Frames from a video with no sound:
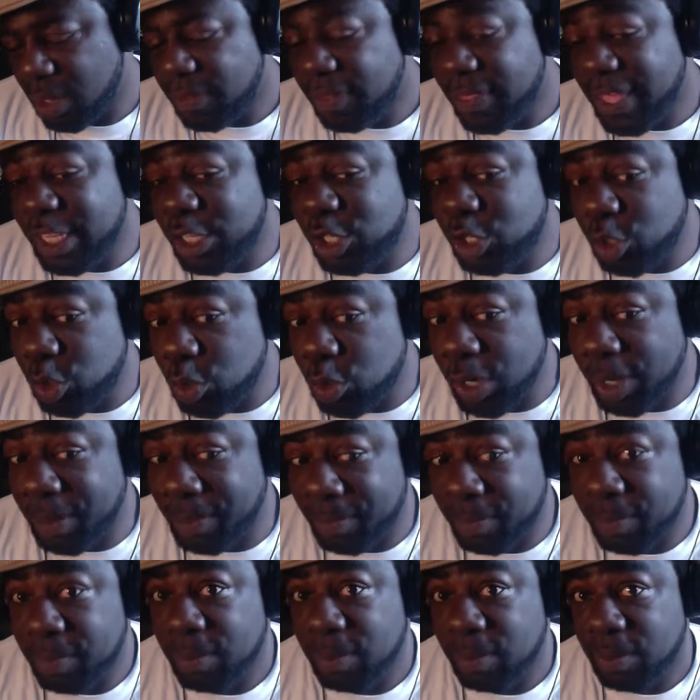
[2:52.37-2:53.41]
They shoot
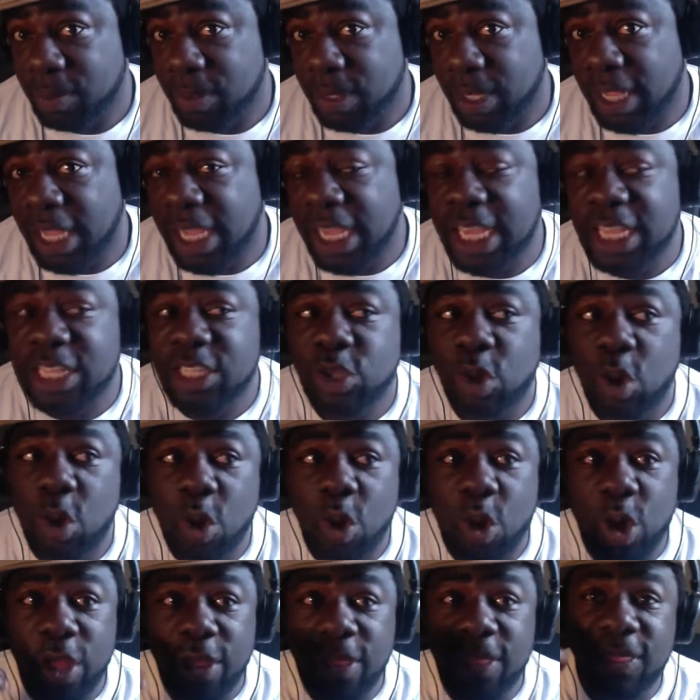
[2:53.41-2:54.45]
him. He's
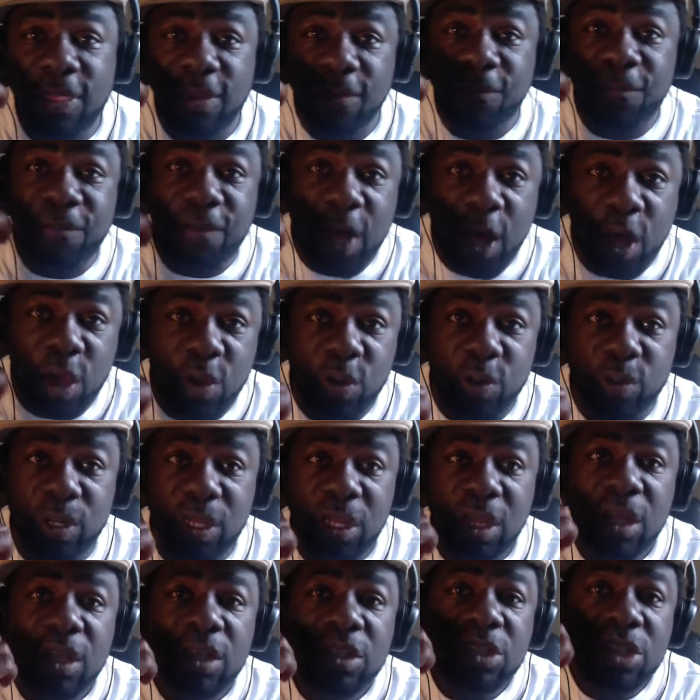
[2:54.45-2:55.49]
on the phone
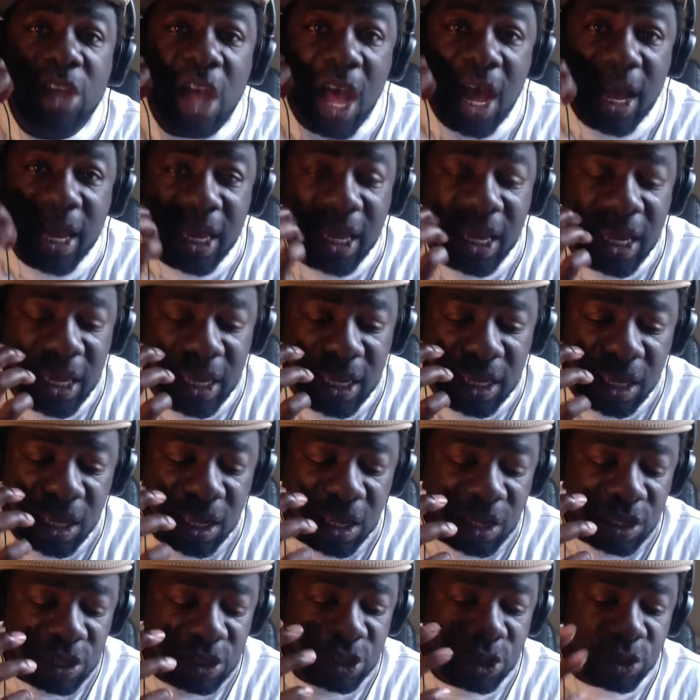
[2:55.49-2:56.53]
talking
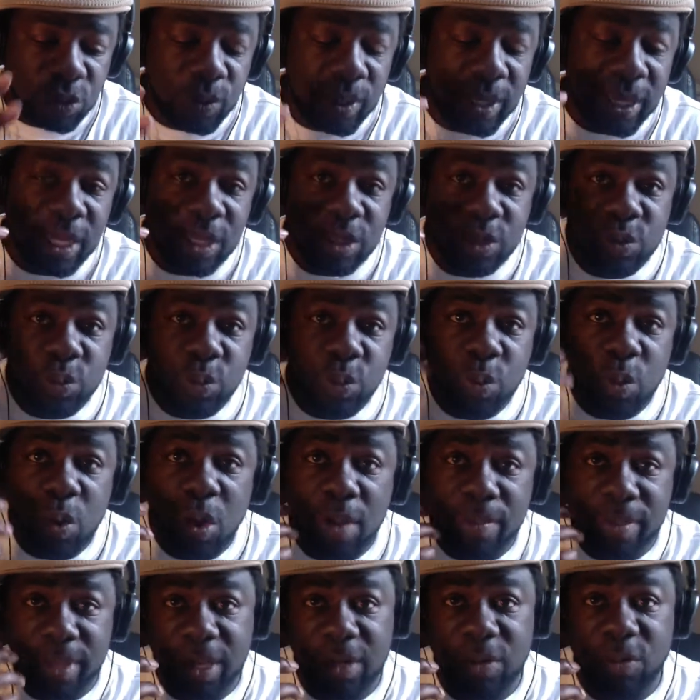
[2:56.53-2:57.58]
to his
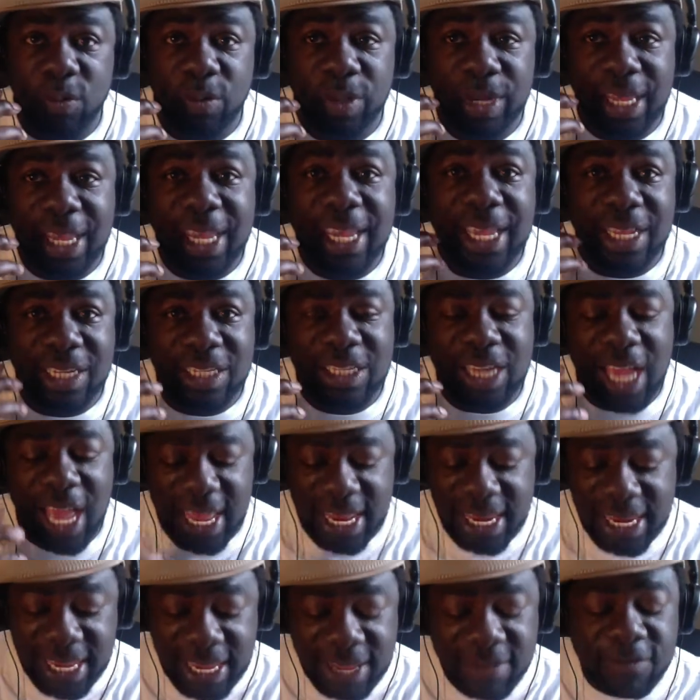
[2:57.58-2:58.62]
woman when he gets
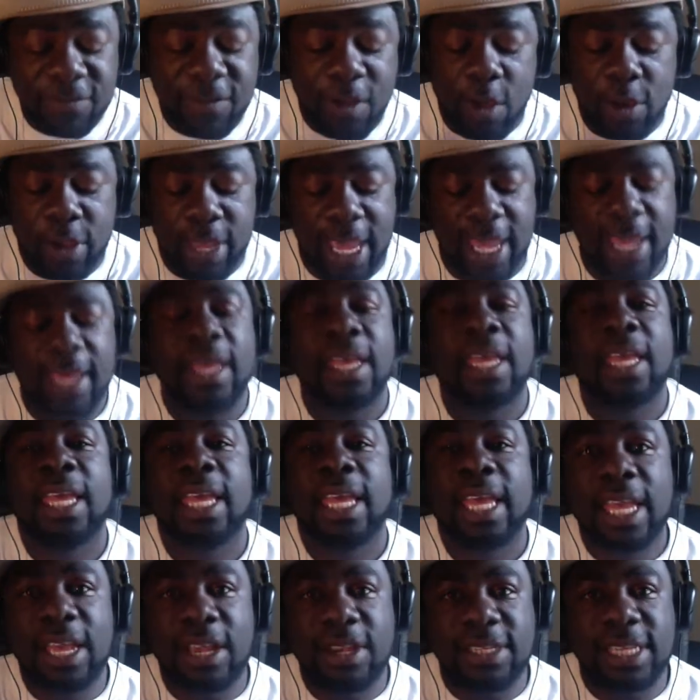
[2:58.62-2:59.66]
shot. Okay,
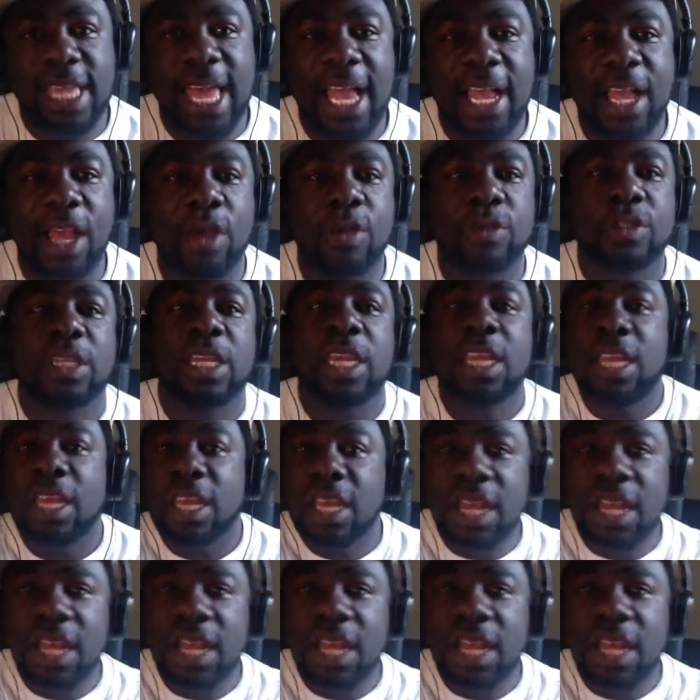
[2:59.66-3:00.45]
here's how it goes.